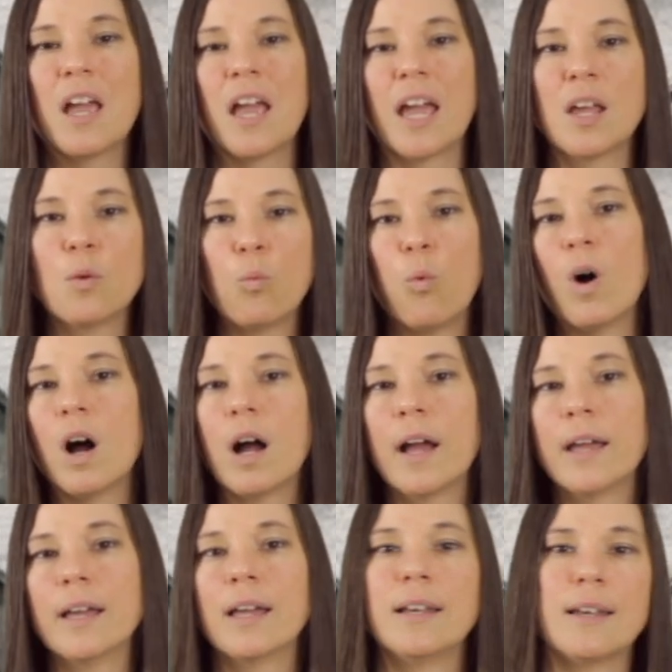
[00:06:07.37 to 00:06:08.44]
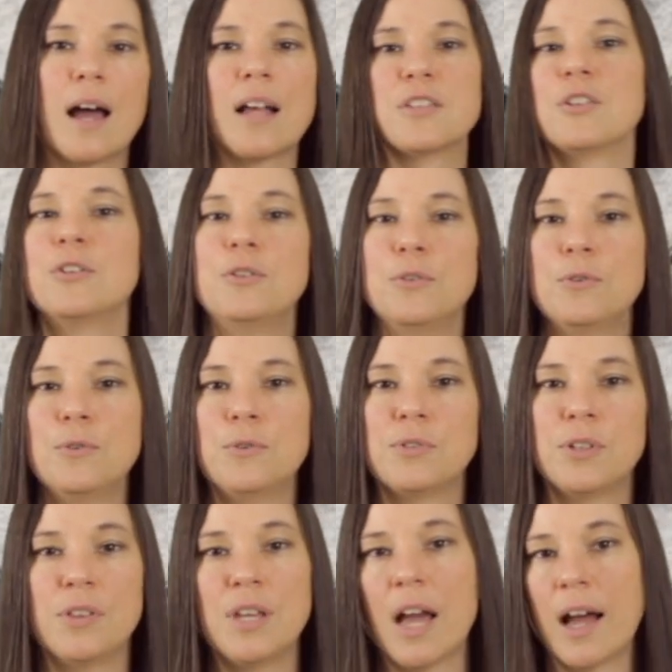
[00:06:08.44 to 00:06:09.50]
and why not to use
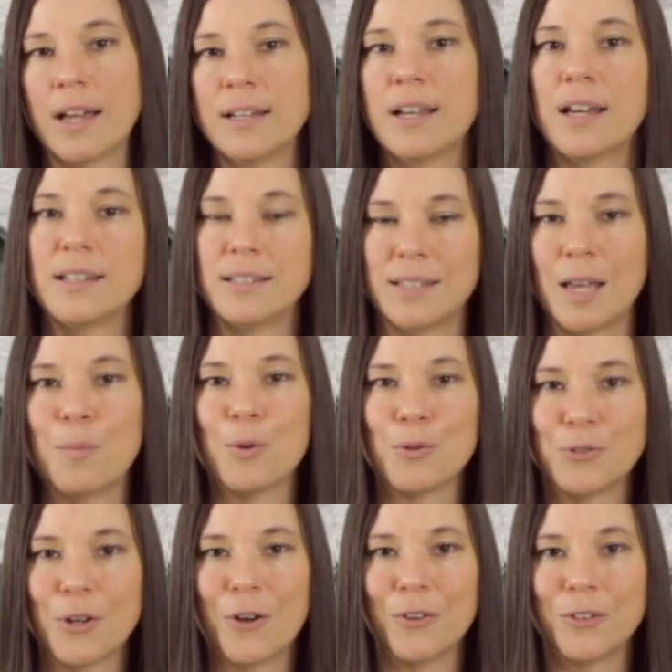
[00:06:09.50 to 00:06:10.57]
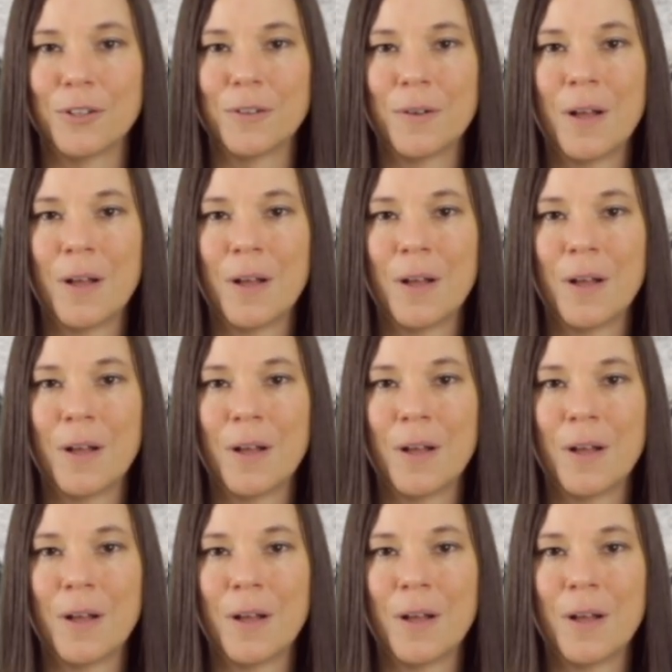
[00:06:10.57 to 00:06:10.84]
the iodized table salt.